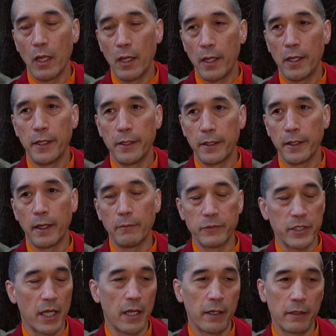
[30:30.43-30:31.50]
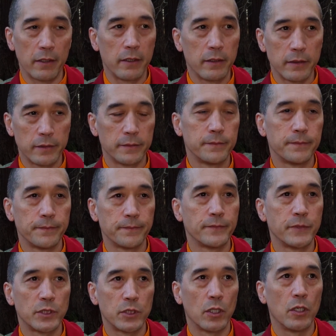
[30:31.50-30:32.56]
and I'm tired,
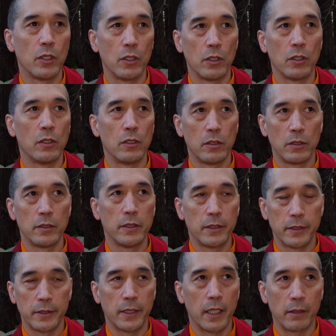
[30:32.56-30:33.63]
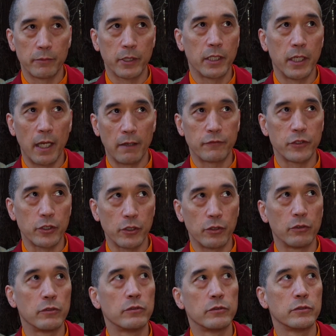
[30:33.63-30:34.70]
so I'm gonna have to go.